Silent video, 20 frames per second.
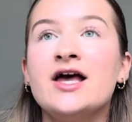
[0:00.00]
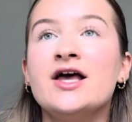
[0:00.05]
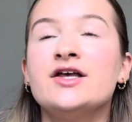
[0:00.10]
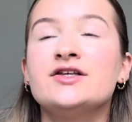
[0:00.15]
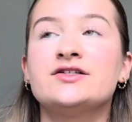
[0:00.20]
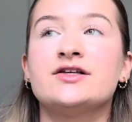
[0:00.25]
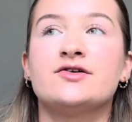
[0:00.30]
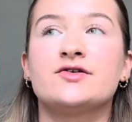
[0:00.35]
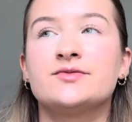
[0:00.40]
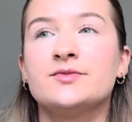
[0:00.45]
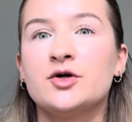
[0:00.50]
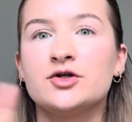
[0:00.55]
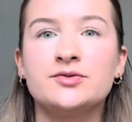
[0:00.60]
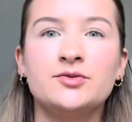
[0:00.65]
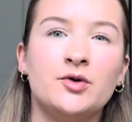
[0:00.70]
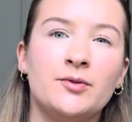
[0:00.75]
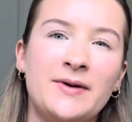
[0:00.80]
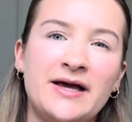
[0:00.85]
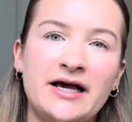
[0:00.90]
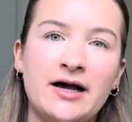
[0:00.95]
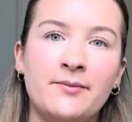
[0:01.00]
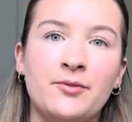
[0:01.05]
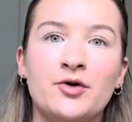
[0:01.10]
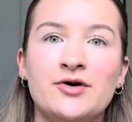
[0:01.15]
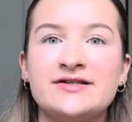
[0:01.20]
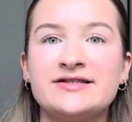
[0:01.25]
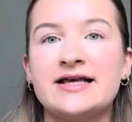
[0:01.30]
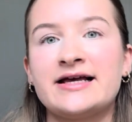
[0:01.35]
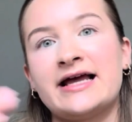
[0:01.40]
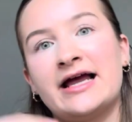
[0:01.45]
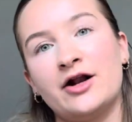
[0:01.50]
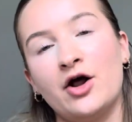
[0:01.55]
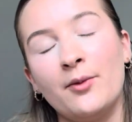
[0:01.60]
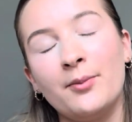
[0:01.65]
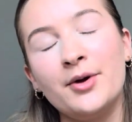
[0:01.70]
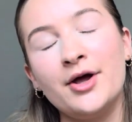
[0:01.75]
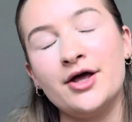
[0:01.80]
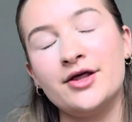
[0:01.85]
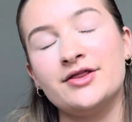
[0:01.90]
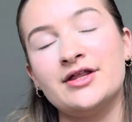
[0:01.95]
So there was multiple pickup points. Again, I'll
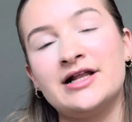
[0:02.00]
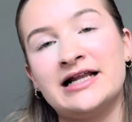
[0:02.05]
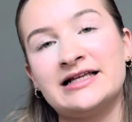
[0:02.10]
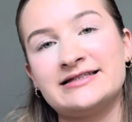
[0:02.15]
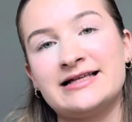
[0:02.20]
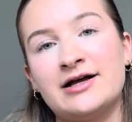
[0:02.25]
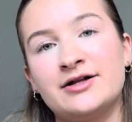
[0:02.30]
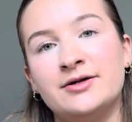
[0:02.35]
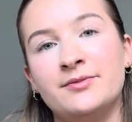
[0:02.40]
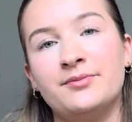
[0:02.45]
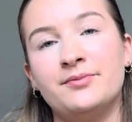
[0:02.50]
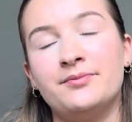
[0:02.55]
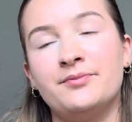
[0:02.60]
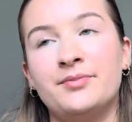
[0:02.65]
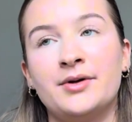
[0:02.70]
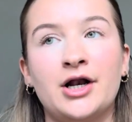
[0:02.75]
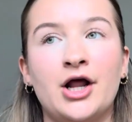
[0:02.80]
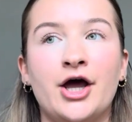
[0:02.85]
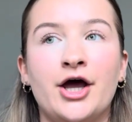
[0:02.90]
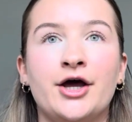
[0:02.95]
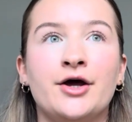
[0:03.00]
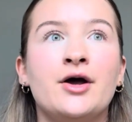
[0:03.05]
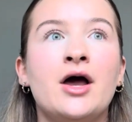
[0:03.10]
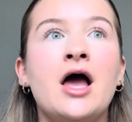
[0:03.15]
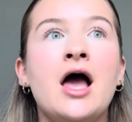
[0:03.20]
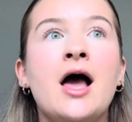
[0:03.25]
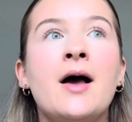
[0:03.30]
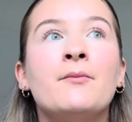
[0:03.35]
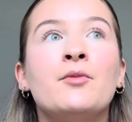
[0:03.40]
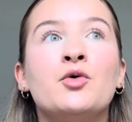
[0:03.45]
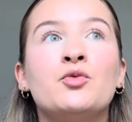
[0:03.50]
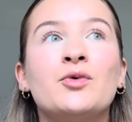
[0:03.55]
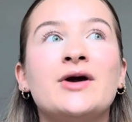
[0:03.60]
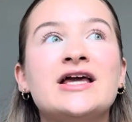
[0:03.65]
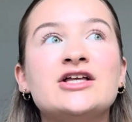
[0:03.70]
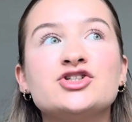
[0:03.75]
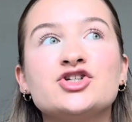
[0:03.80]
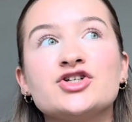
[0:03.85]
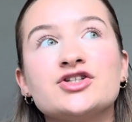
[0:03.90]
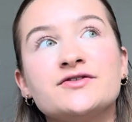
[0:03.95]
put the link down below, but
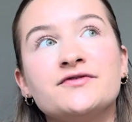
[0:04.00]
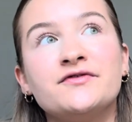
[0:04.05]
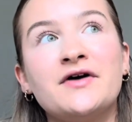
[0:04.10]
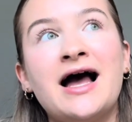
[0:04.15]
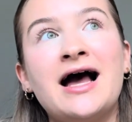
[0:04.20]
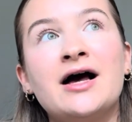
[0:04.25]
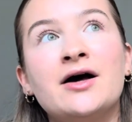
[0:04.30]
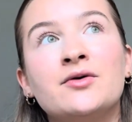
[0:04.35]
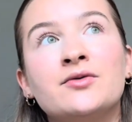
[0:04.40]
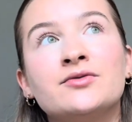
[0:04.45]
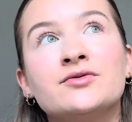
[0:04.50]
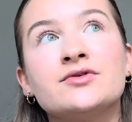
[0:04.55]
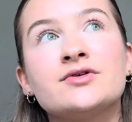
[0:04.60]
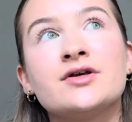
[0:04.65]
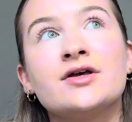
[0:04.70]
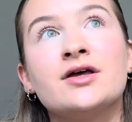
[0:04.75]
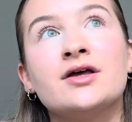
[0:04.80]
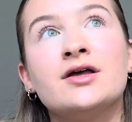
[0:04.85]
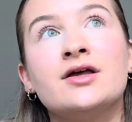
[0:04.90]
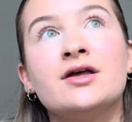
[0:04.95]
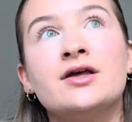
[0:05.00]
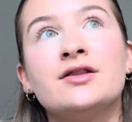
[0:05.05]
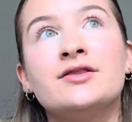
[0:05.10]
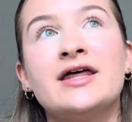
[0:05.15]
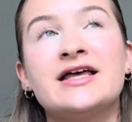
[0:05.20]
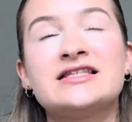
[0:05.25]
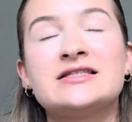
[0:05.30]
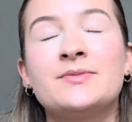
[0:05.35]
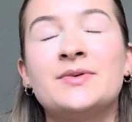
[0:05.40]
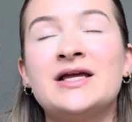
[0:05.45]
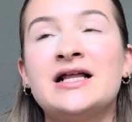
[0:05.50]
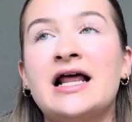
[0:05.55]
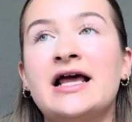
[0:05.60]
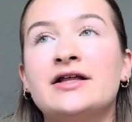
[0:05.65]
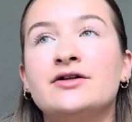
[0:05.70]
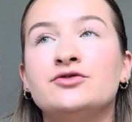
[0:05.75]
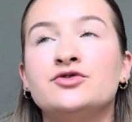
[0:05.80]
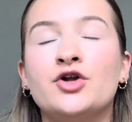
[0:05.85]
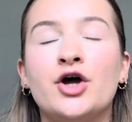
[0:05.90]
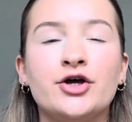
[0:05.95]
we just found there to be like
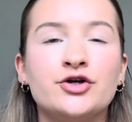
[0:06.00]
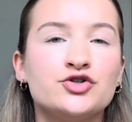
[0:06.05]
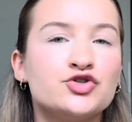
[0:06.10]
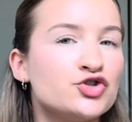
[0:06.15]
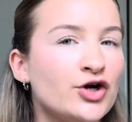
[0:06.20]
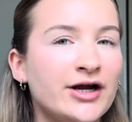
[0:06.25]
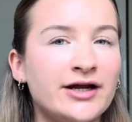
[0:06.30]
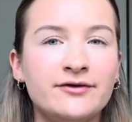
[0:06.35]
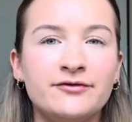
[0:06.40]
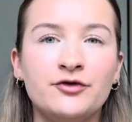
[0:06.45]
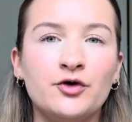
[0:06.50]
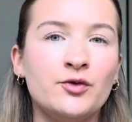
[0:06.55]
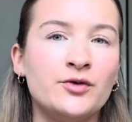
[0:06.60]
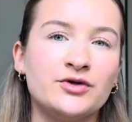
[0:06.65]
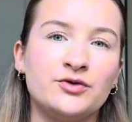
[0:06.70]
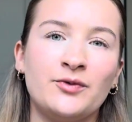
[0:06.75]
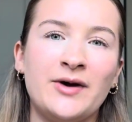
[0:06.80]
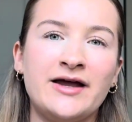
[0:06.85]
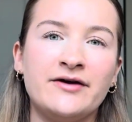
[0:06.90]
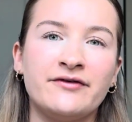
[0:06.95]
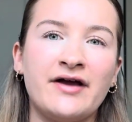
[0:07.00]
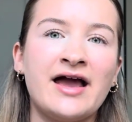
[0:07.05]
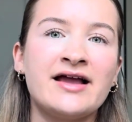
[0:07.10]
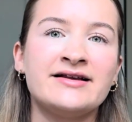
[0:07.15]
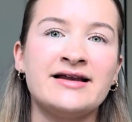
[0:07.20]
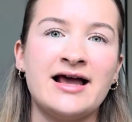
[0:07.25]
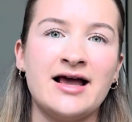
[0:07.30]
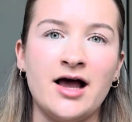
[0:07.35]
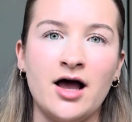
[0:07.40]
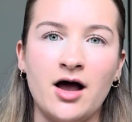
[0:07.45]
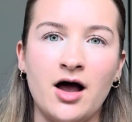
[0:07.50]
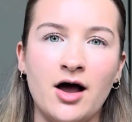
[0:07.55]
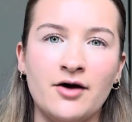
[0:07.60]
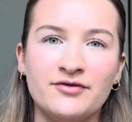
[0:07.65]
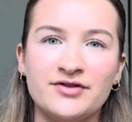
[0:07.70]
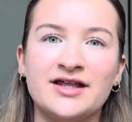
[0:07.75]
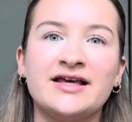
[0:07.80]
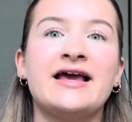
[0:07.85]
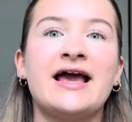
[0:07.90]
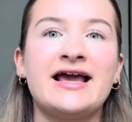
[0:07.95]
no straightforward way of getting there other
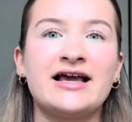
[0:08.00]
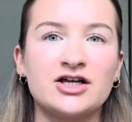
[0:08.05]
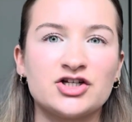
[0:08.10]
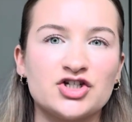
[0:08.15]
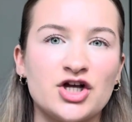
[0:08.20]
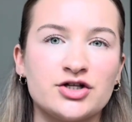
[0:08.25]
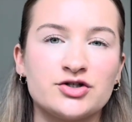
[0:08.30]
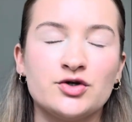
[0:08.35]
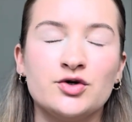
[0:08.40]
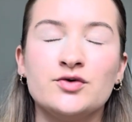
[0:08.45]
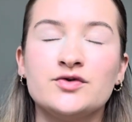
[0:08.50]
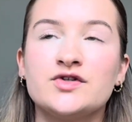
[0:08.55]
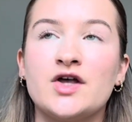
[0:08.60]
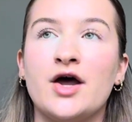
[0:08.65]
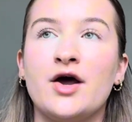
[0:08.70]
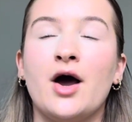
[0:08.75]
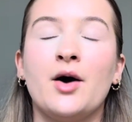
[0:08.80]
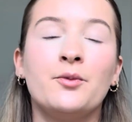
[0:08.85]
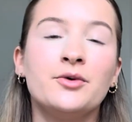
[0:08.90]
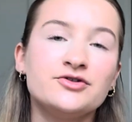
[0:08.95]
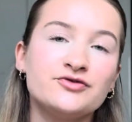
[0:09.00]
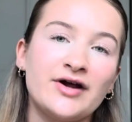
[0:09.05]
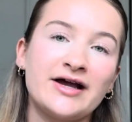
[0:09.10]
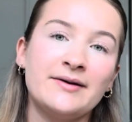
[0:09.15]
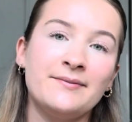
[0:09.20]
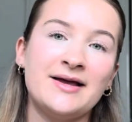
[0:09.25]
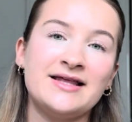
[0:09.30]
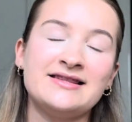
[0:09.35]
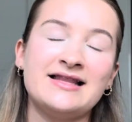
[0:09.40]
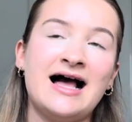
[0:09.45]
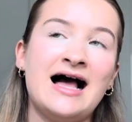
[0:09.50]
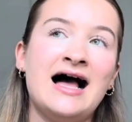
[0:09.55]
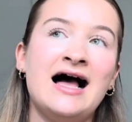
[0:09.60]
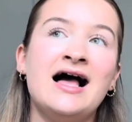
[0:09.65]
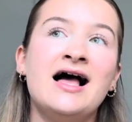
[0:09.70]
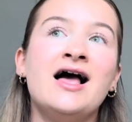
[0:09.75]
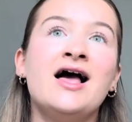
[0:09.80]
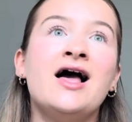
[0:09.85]
than getting a shuttle. So I would recommend that.